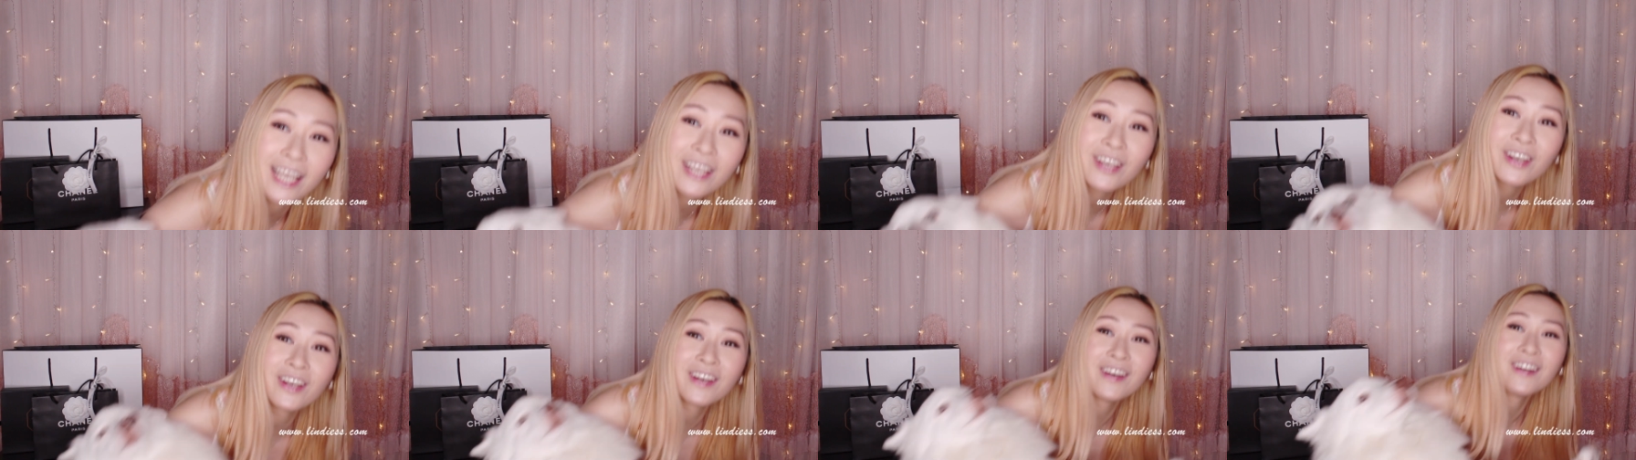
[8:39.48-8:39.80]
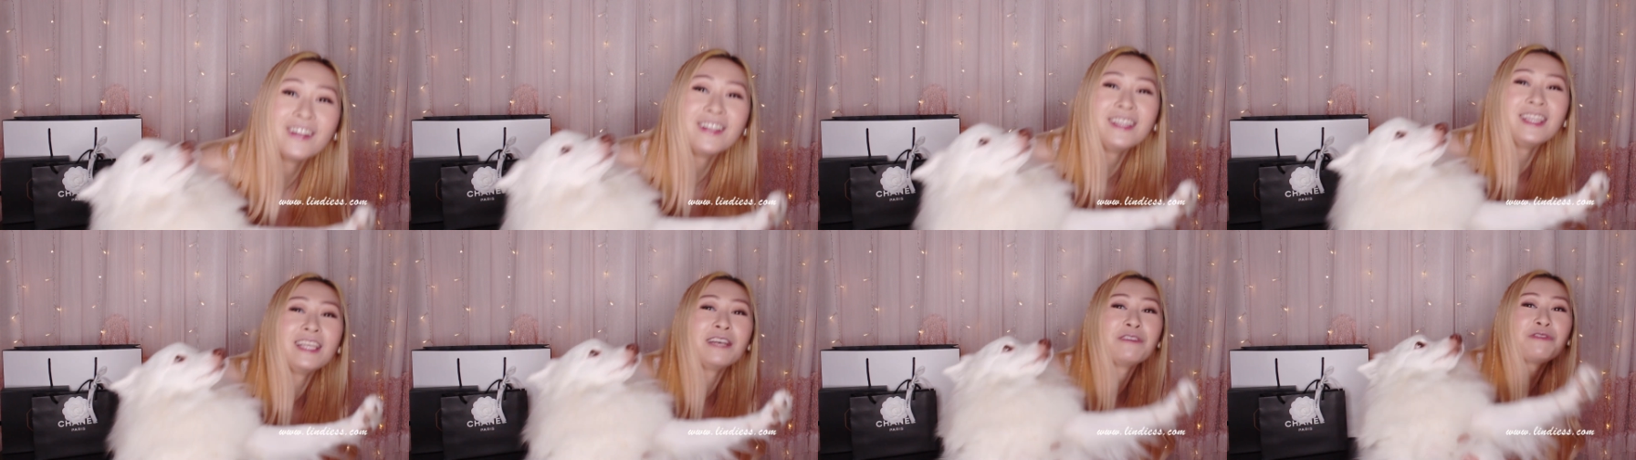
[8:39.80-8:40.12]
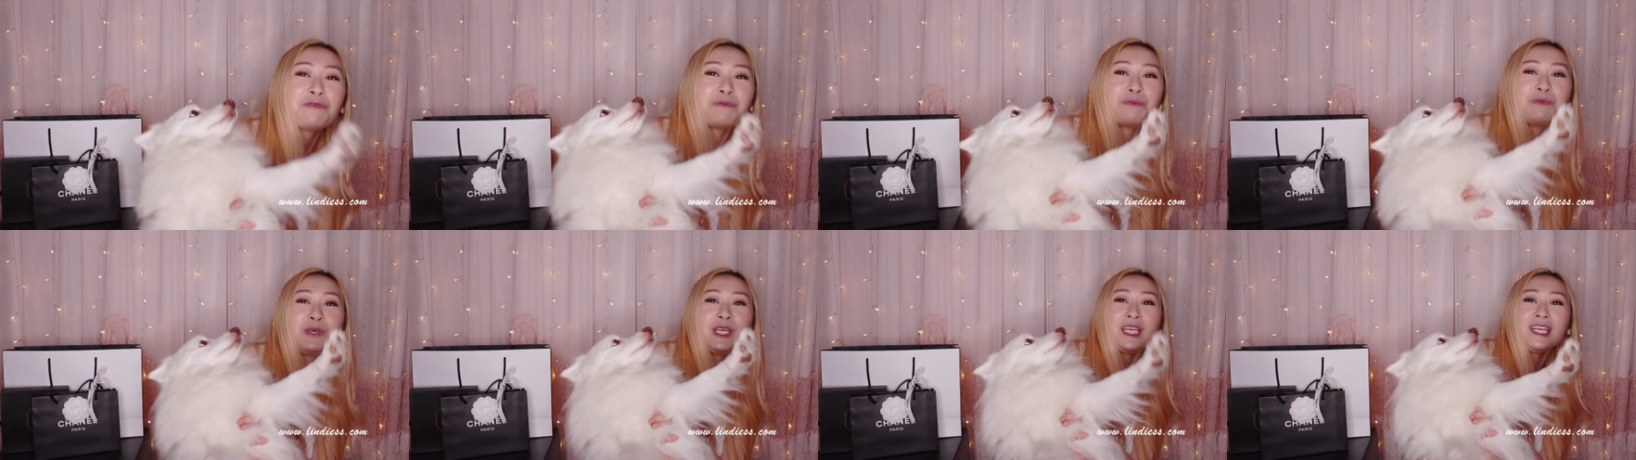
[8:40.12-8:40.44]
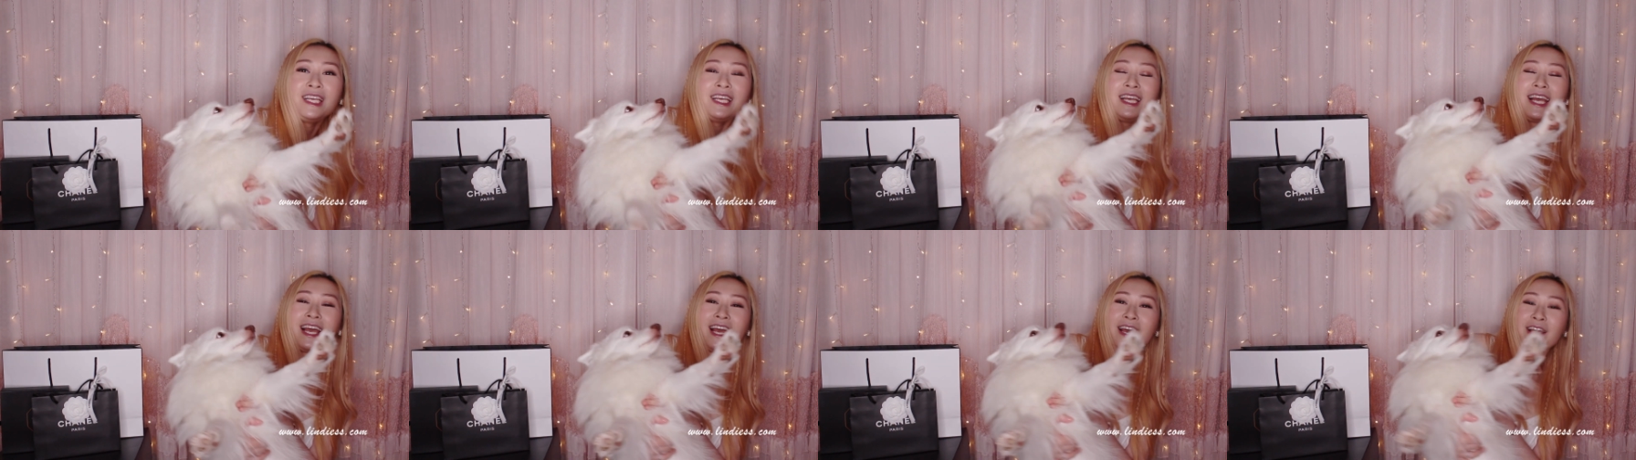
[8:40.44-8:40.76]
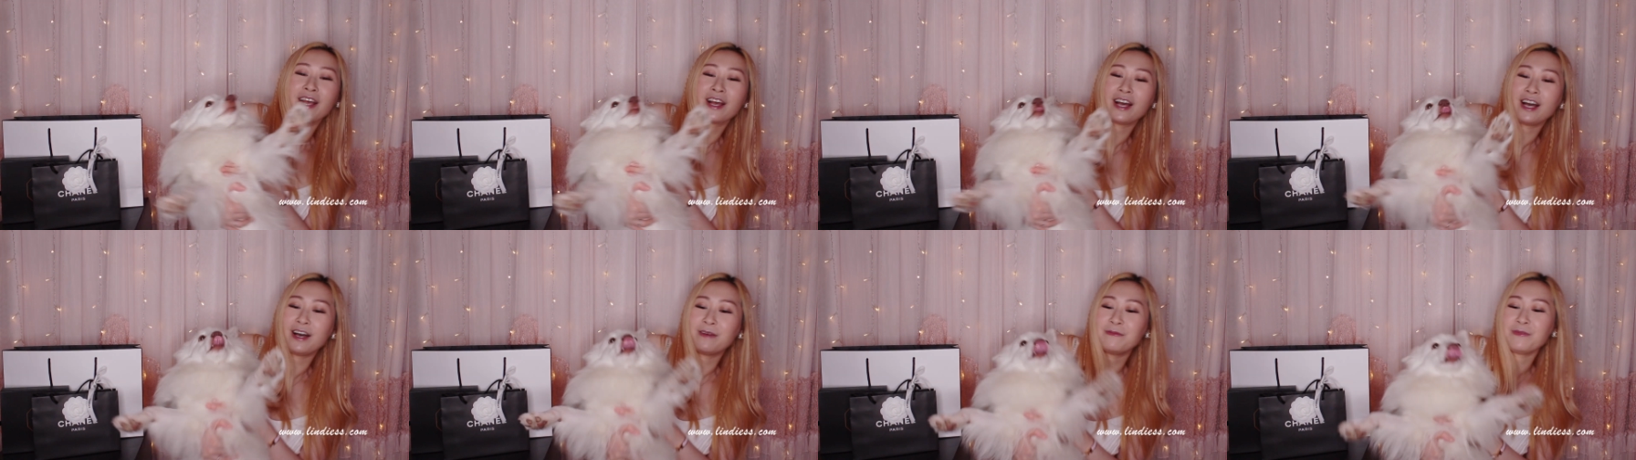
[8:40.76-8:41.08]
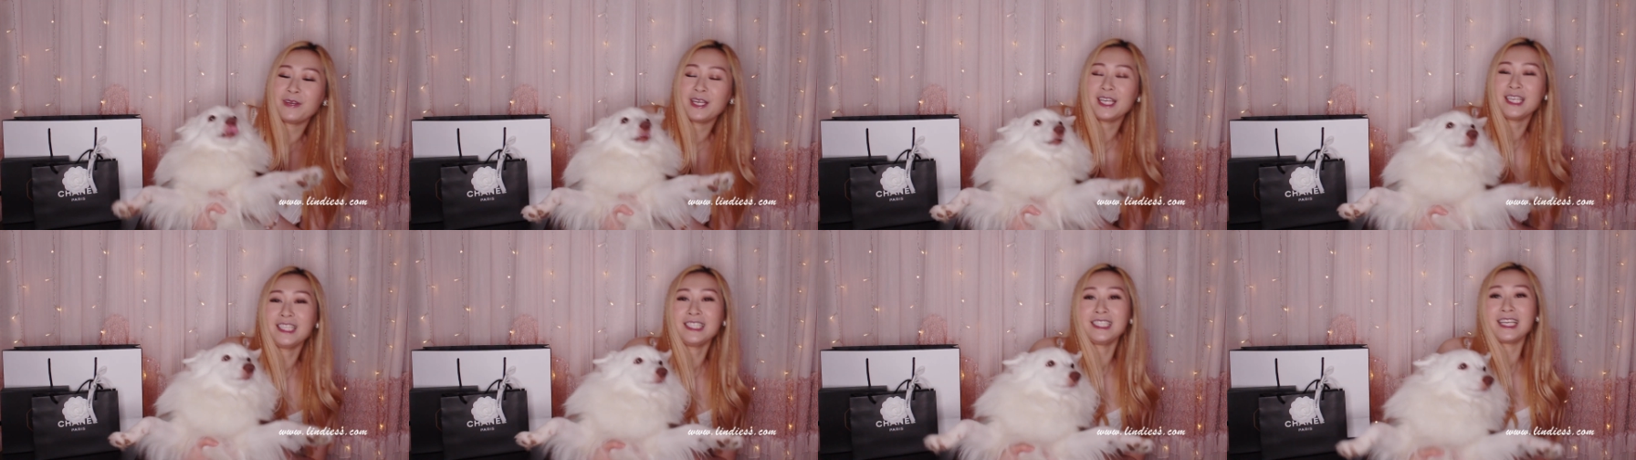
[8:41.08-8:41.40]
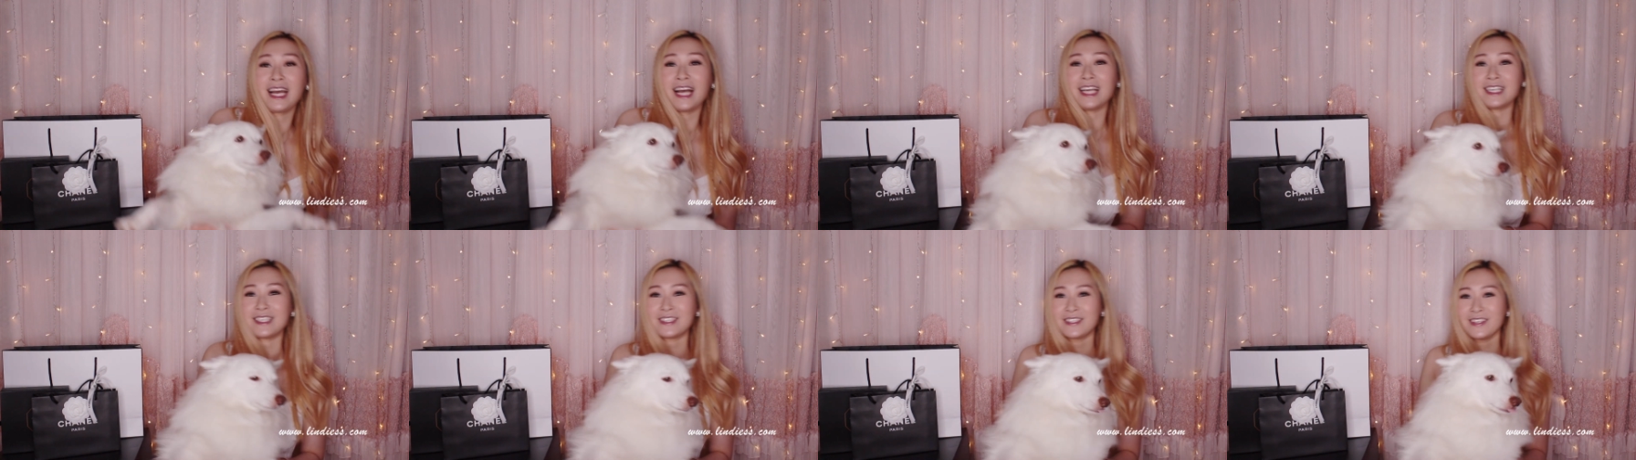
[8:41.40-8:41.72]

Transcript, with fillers: girl left me a comment. I